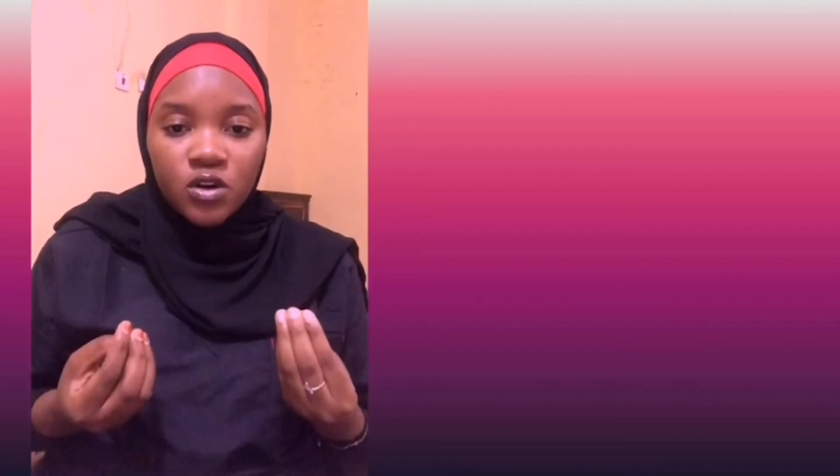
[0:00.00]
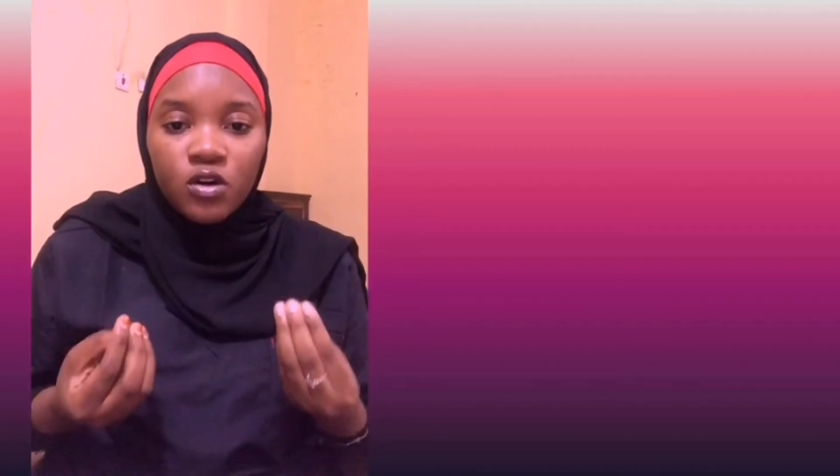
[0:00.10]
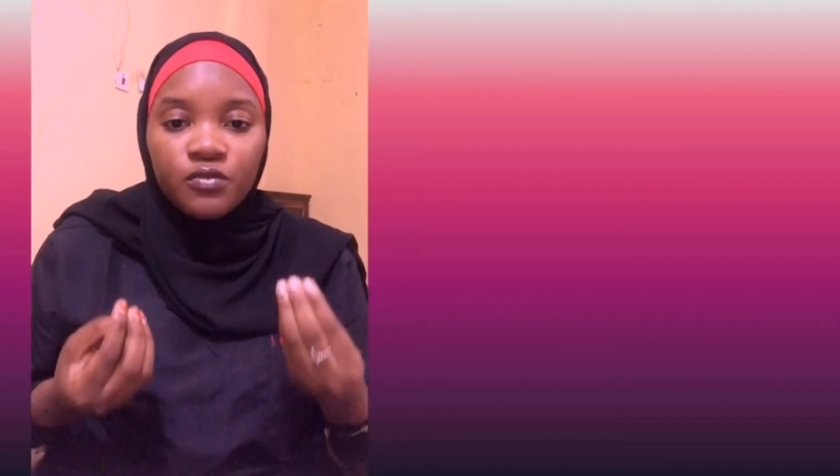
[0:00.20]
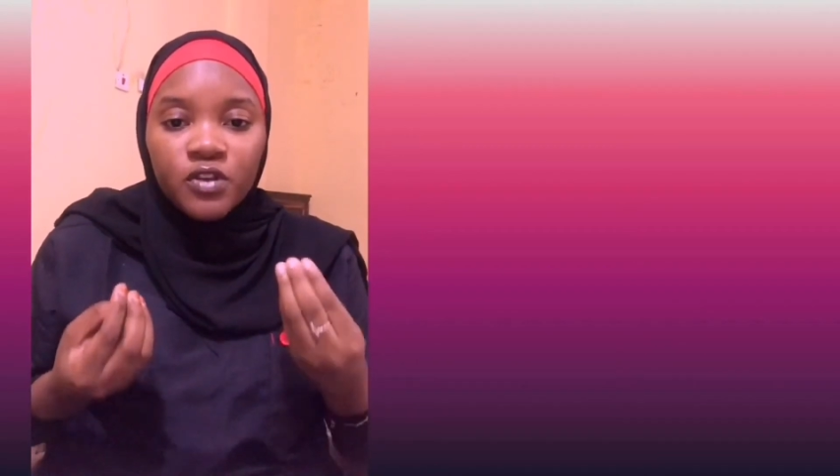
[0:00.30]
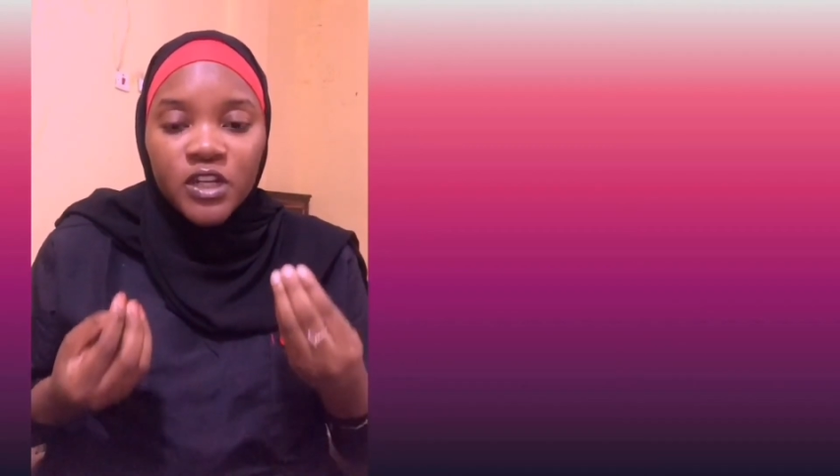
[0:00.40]

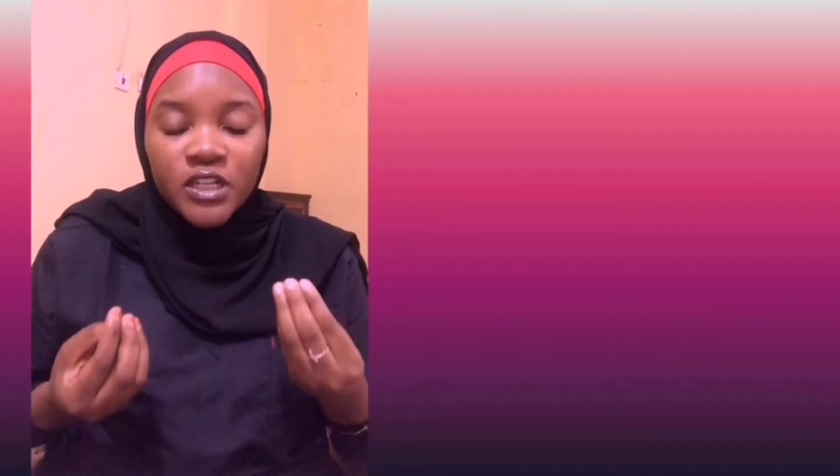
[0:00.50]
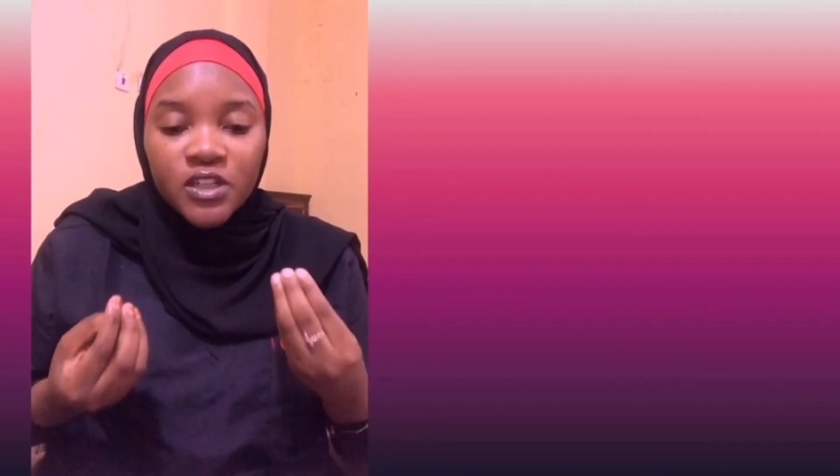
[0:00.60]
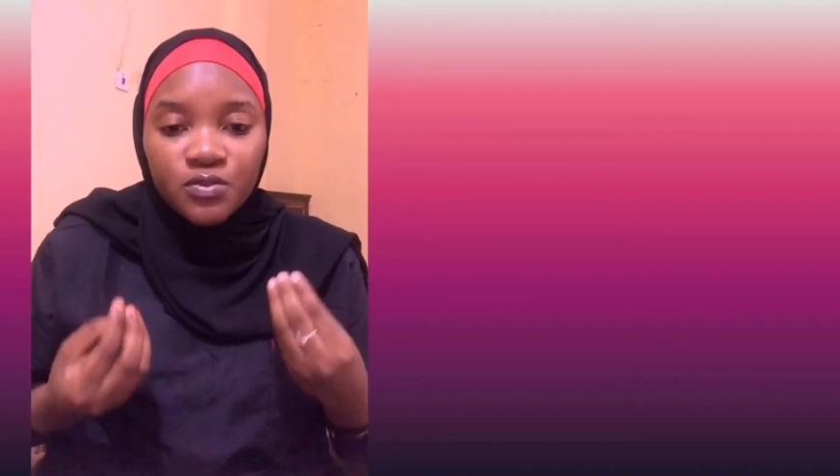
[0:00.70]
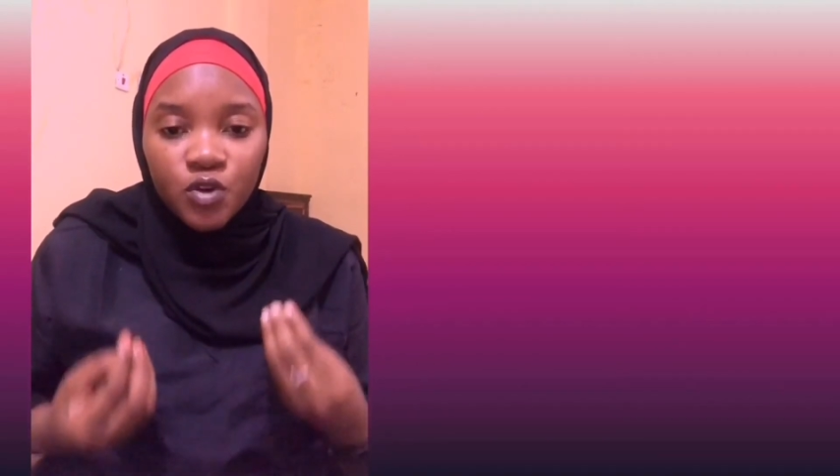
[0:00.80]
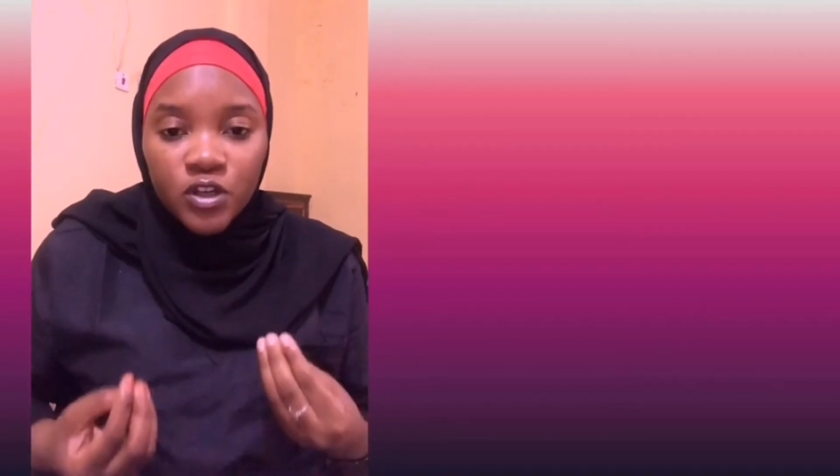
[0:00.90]
of a lady
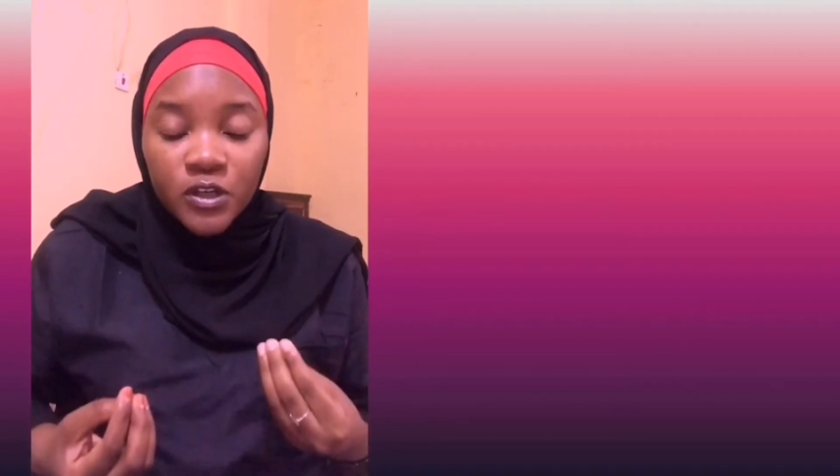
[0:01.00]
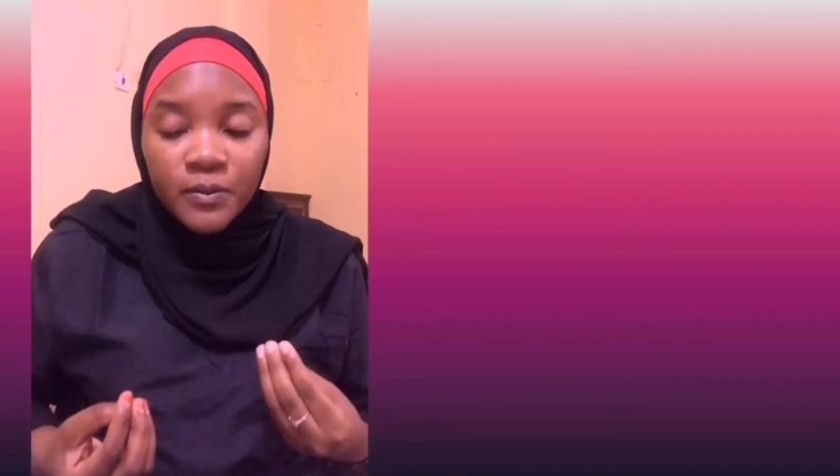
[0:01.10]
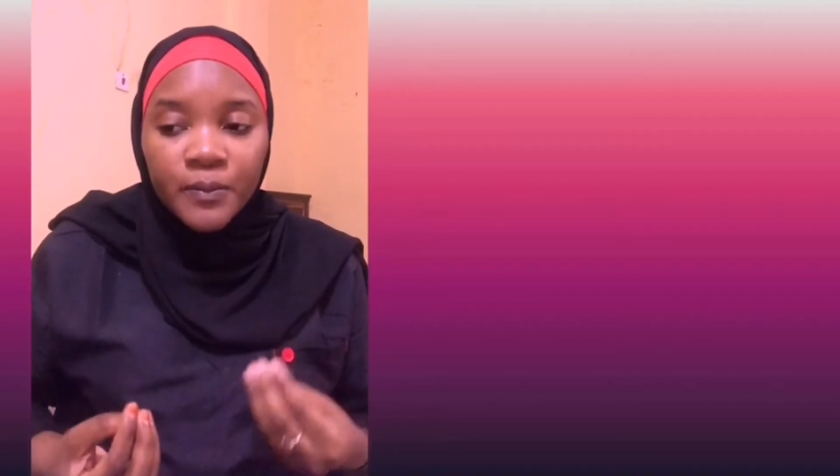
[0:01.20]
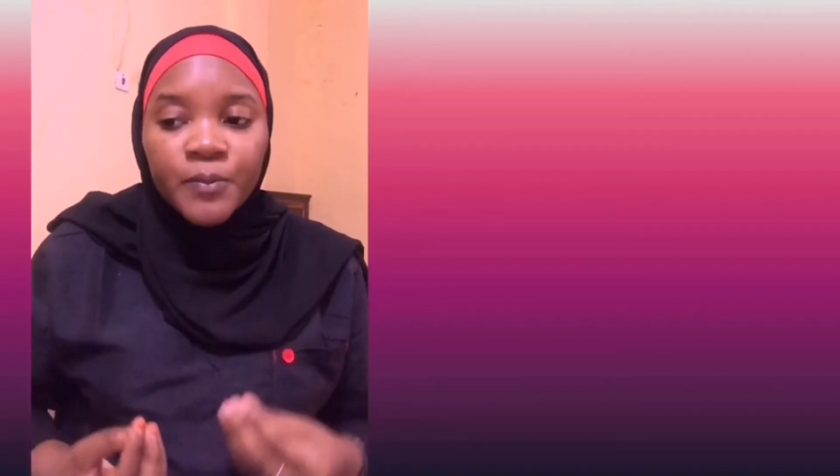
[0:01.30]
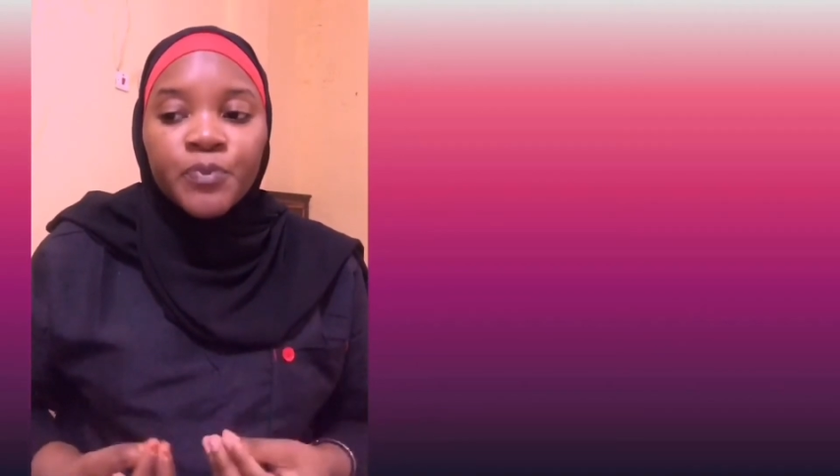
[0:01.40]
body.
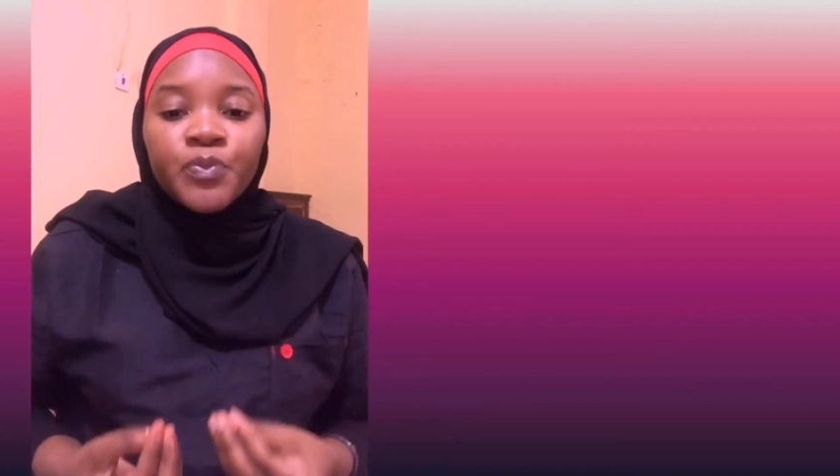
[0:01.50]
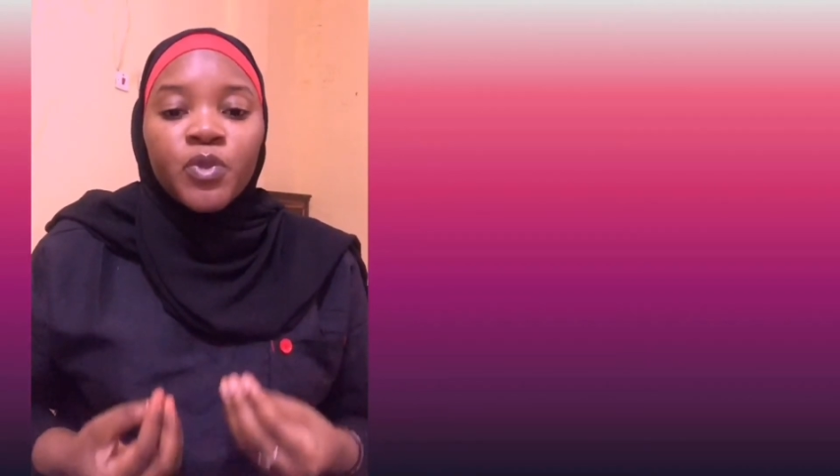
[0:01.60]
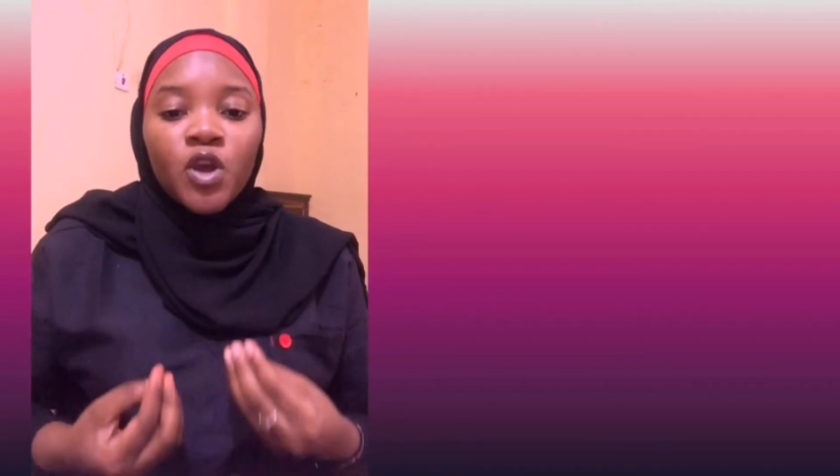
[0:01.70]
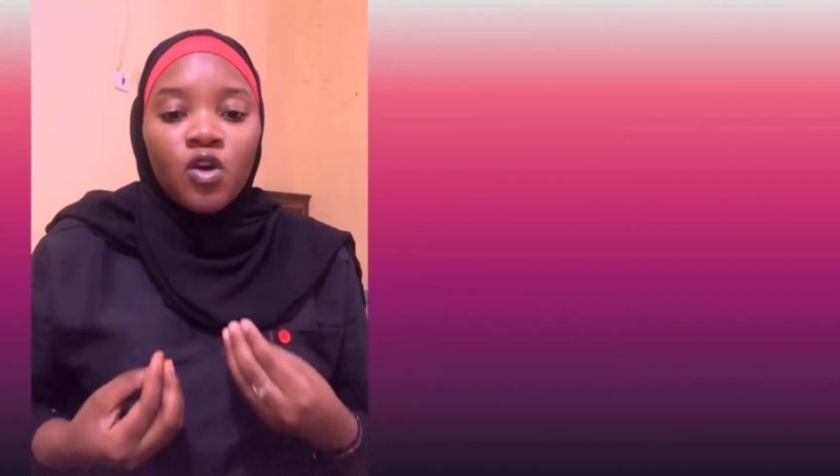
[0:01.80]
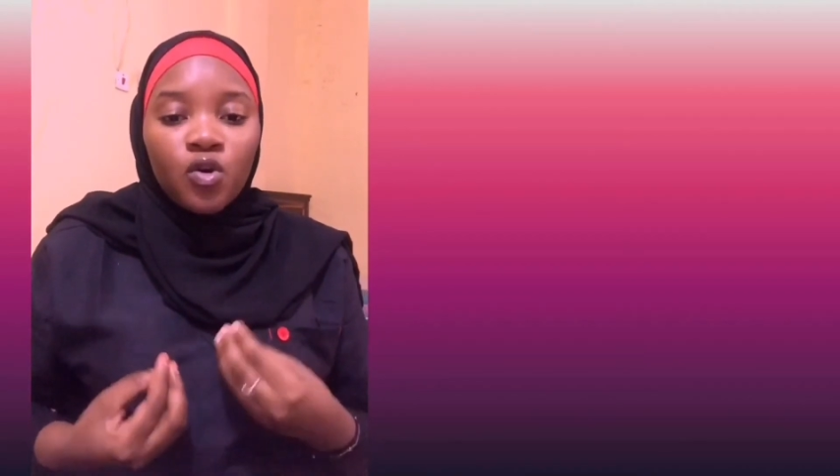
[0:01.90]

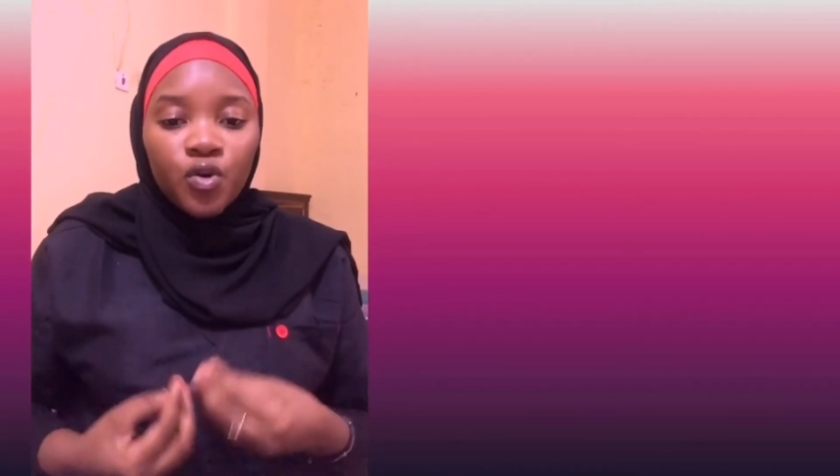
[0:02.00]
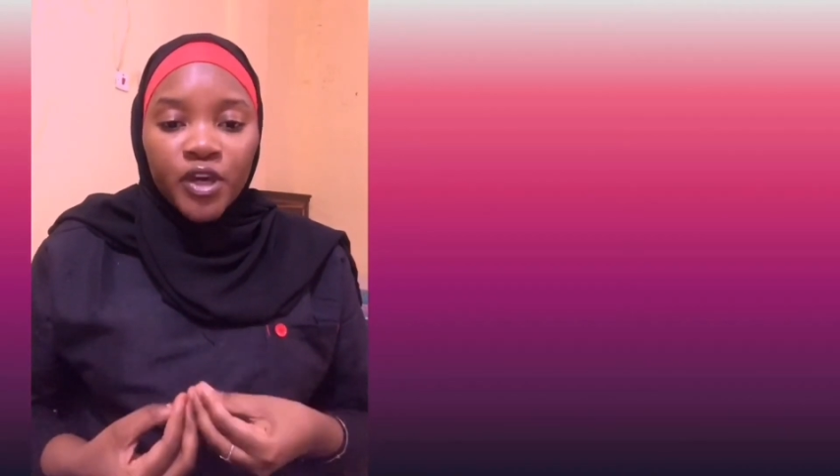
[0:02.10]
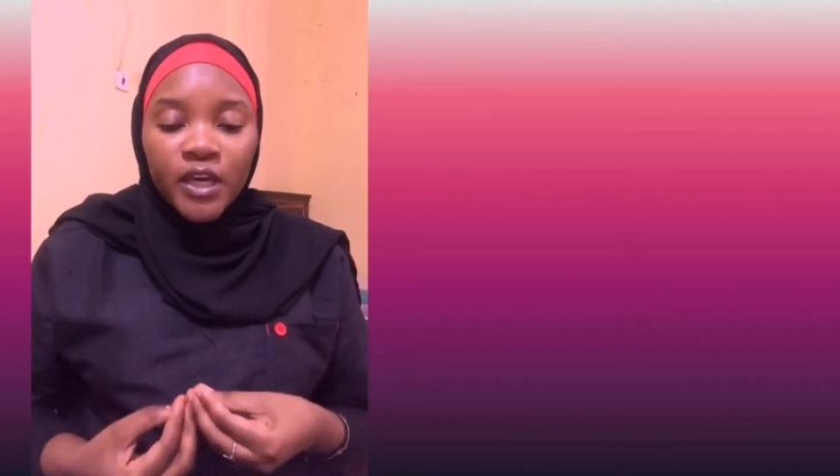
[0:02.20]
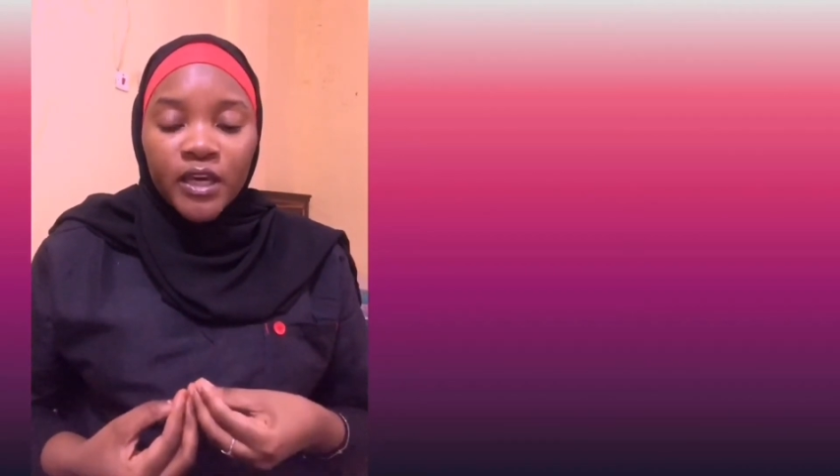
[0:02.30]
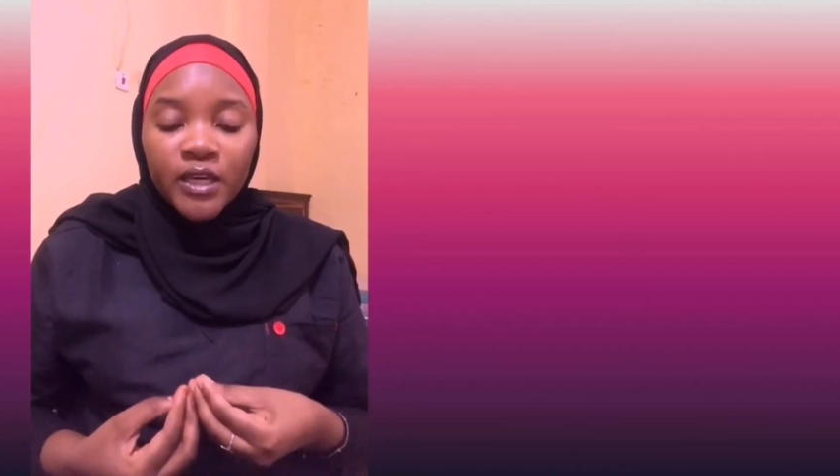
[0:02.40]
Okay,